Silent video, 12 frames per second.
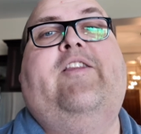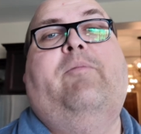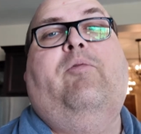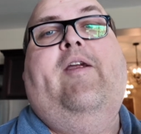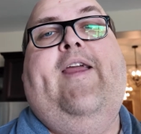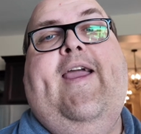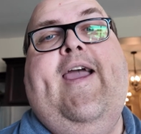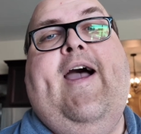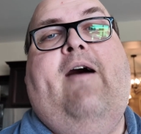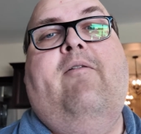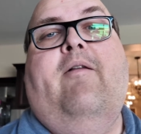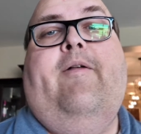to bring
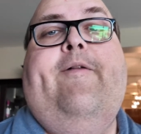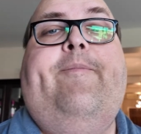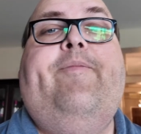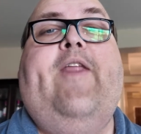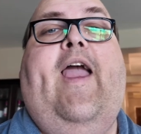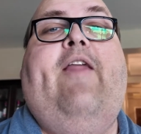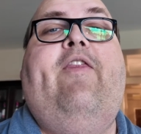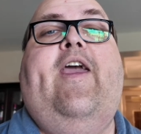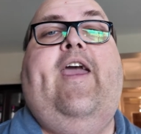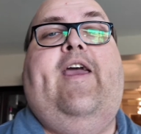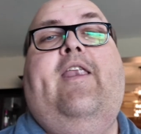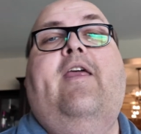out. And
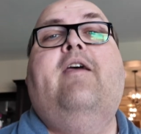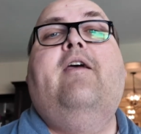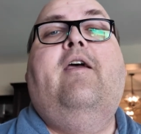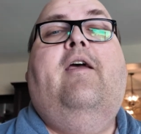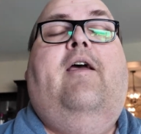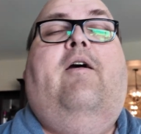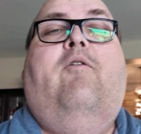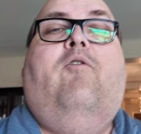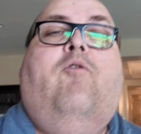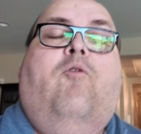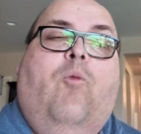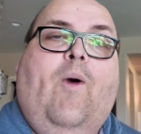then
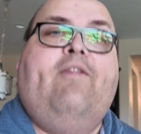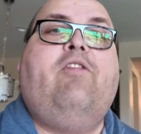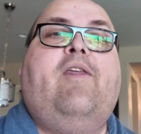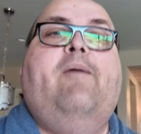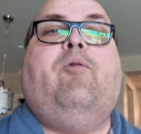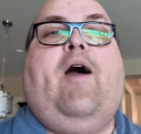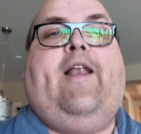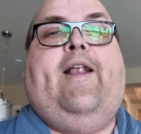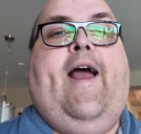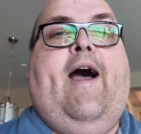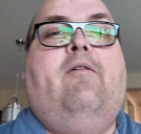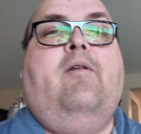once they brought it
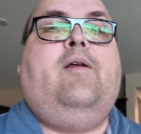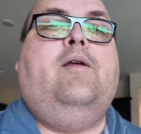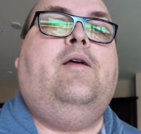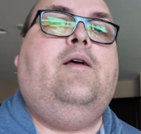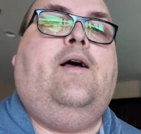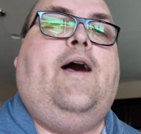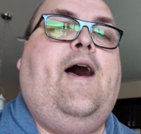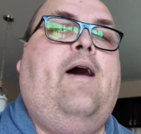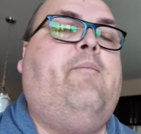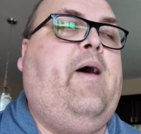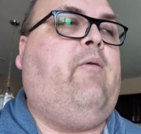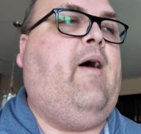out,
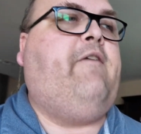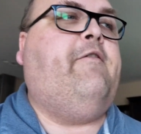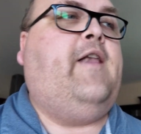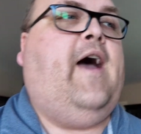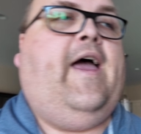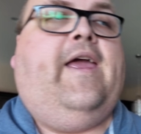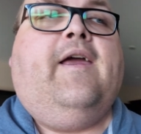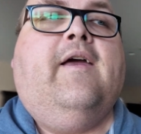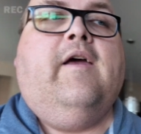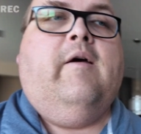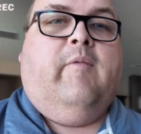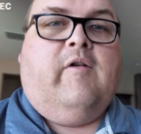my wife and I,
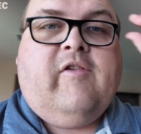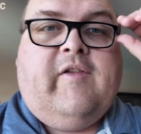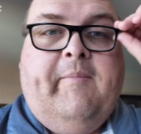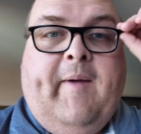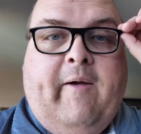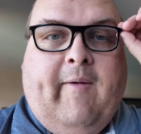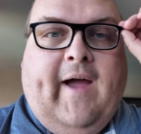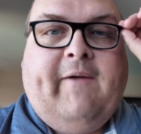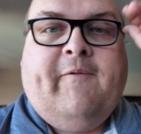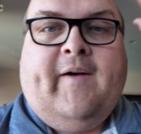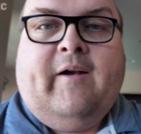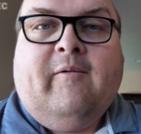mostly my
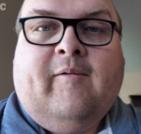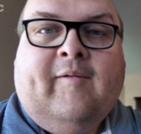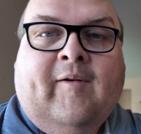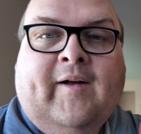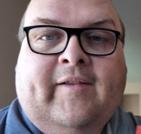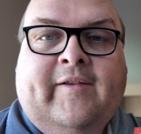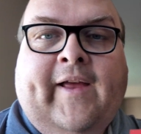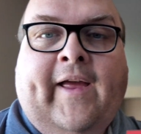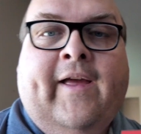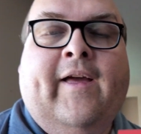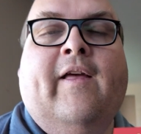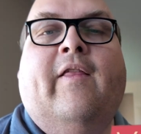wife, I don't want to
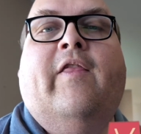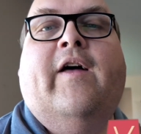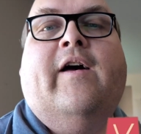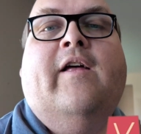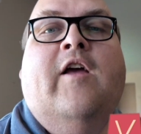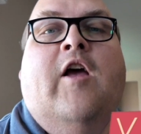take the